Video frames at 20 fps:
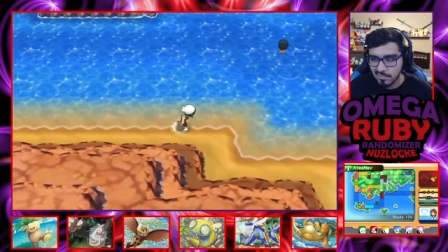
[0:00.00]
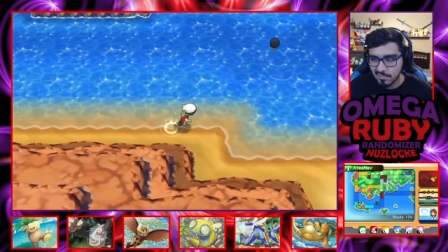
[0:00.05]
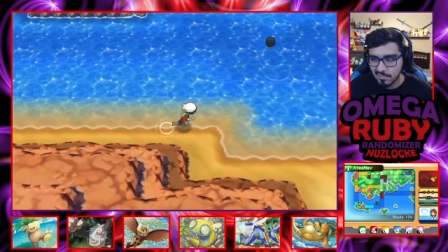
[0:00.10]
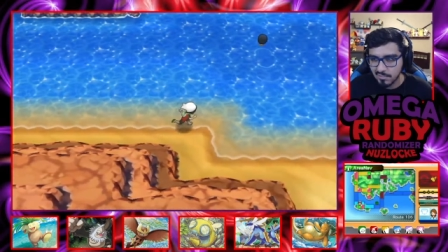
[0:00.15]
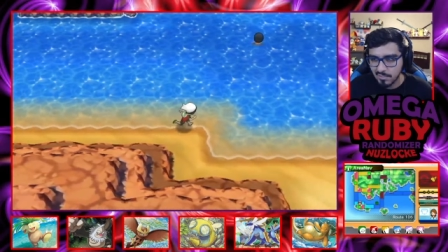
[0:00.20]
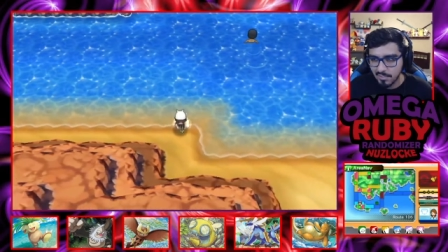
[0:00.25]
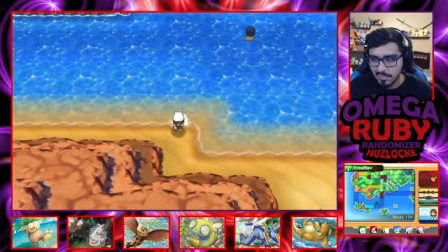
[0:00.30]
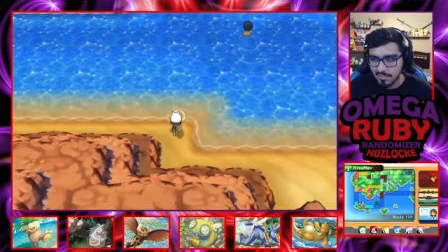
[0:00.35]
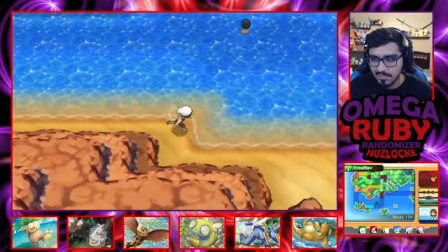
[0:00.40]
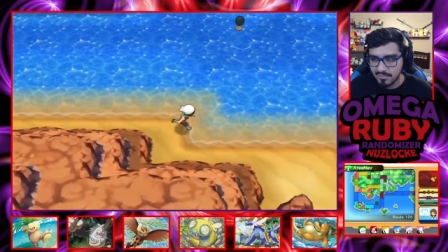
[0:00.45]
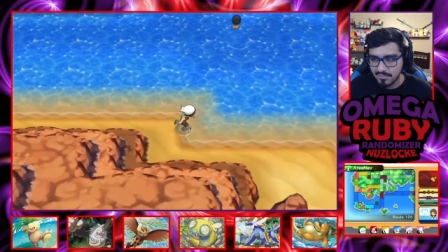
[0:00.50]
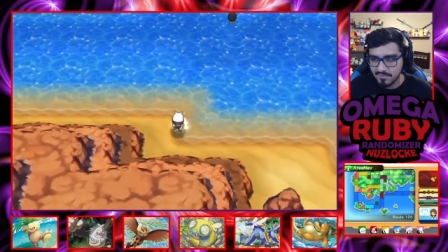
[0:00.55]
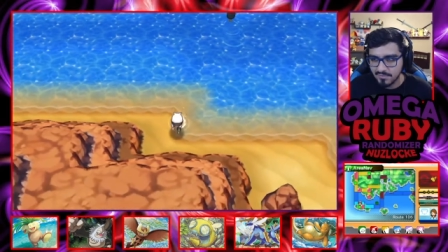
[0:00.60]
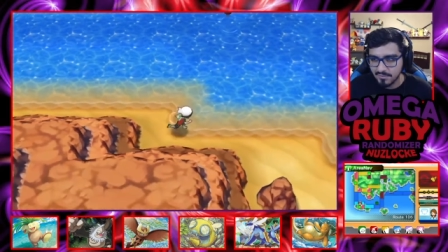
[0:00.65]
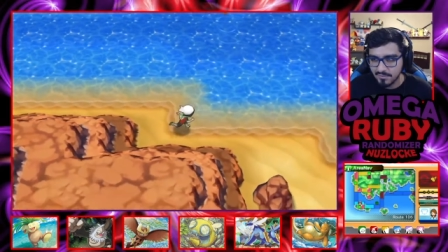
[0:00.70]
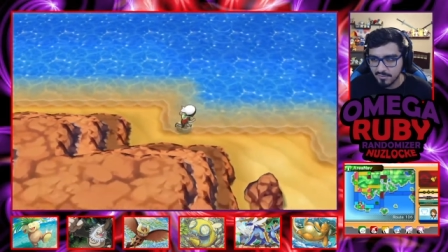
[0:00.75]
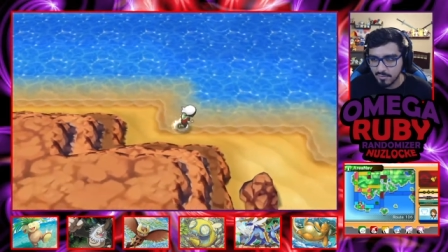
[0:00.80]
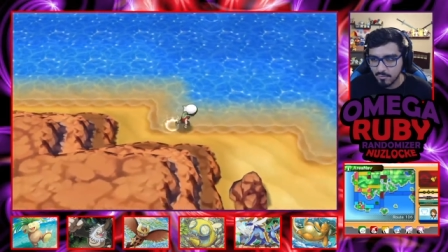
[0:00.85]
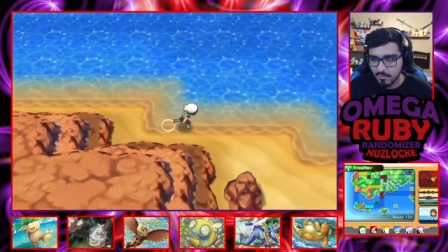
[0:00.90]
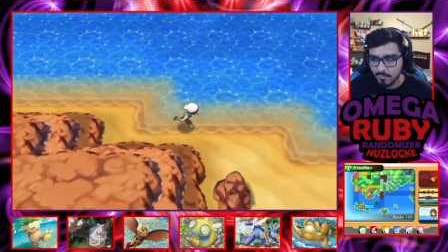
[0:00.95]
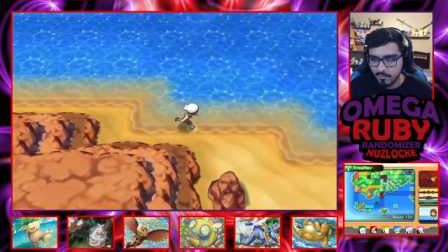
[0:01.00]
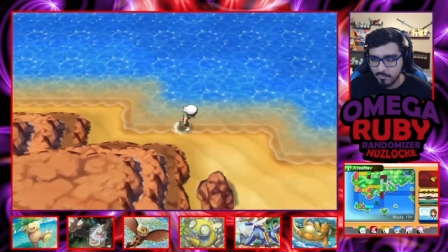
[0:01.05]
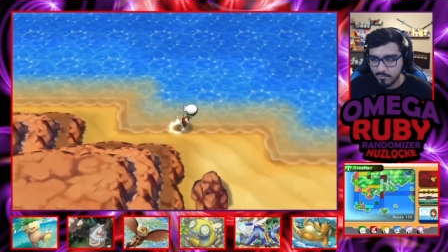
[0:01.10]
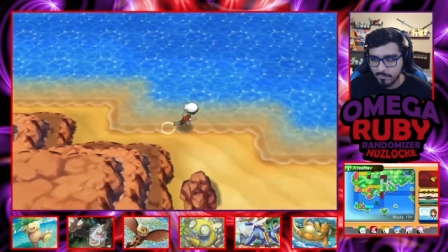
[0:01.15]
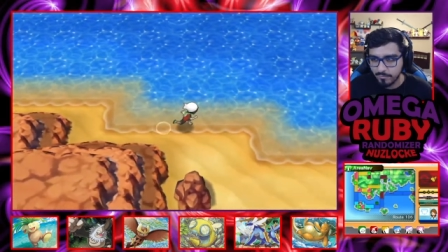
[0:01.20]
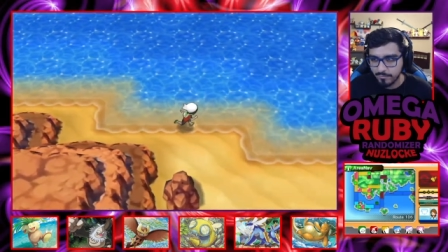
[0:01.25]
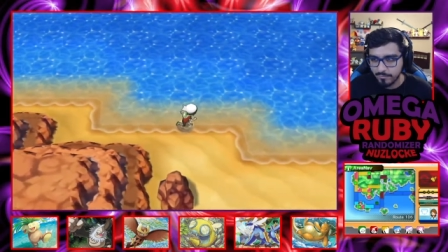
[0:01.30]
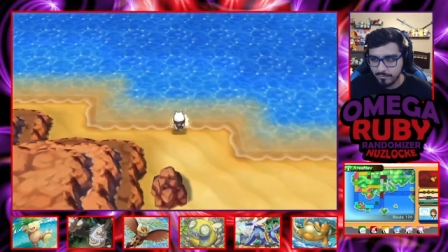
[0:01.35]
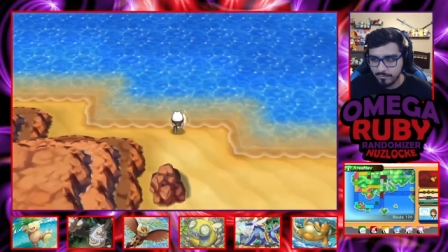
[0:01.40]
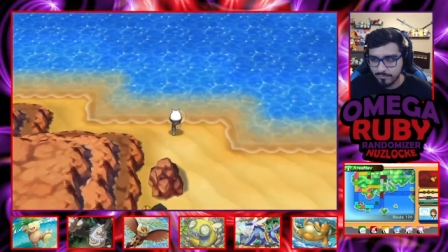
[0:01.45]
At least, you know,
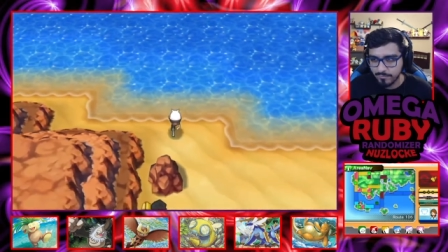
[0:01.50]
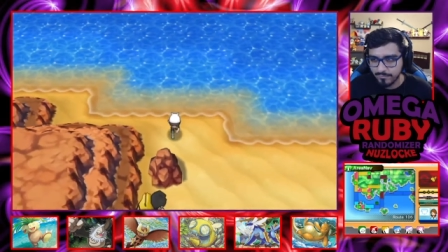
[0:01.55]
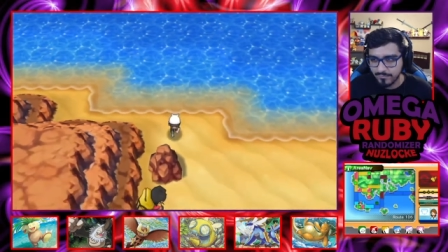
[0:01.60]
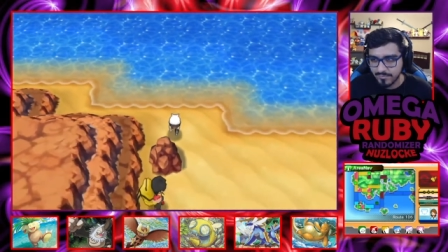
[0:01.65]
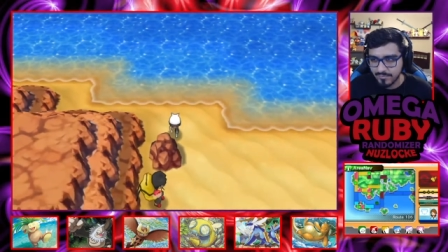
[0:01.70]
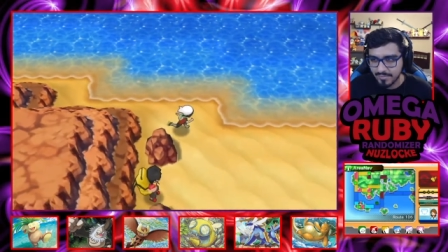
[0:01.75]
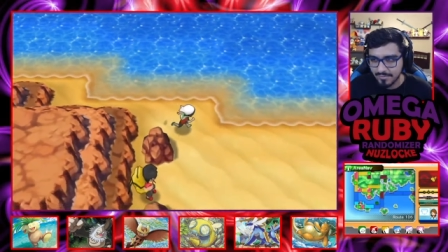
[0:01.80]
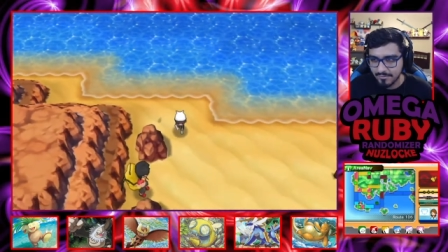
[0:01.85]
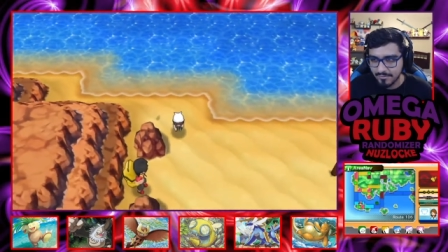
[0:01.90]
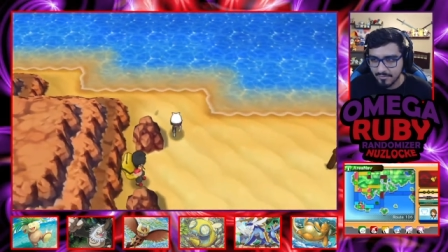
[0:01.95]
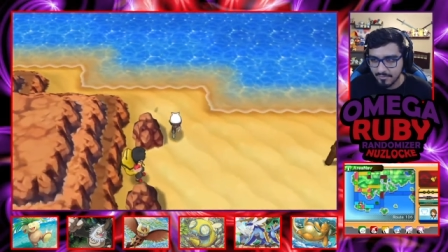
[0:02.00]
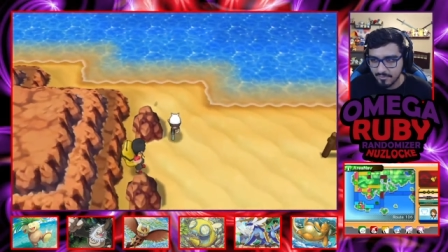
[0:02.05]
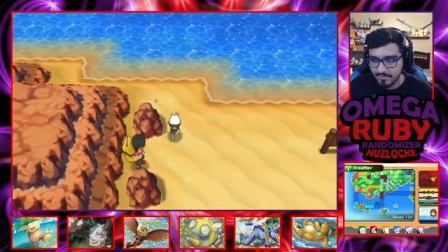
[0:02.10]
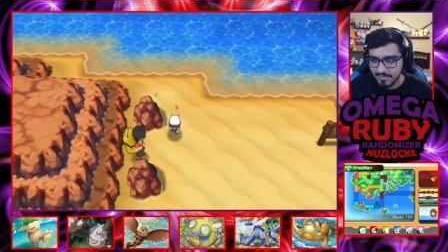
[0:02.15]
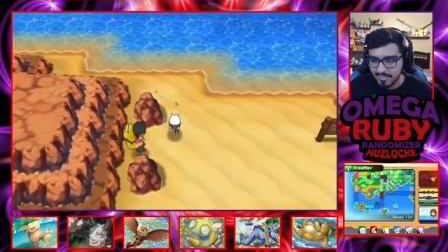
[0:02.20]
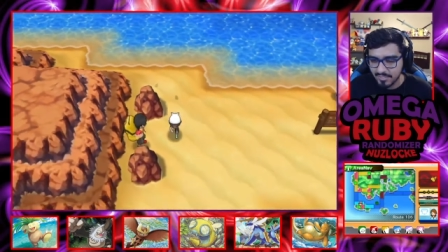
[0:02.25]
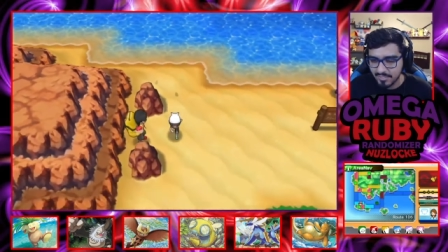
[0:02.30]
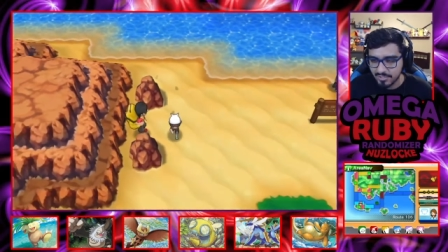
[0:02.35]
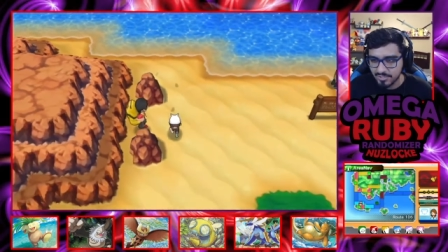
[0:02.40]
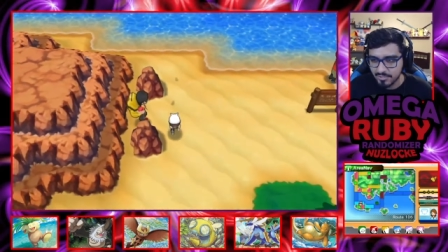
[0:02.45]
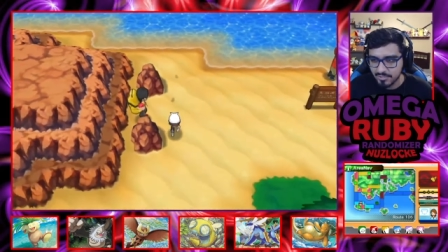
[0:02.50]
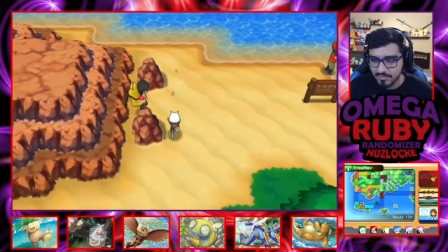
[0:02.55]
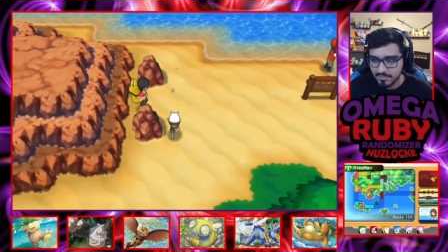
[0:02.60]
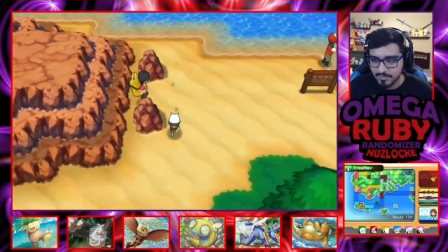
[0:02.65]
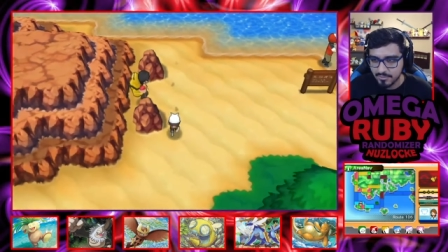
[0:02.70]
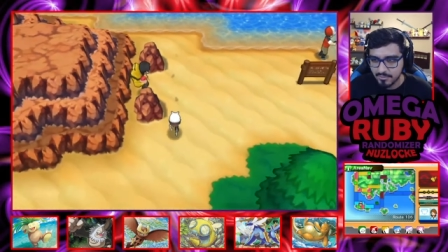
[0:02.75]
here in the beach.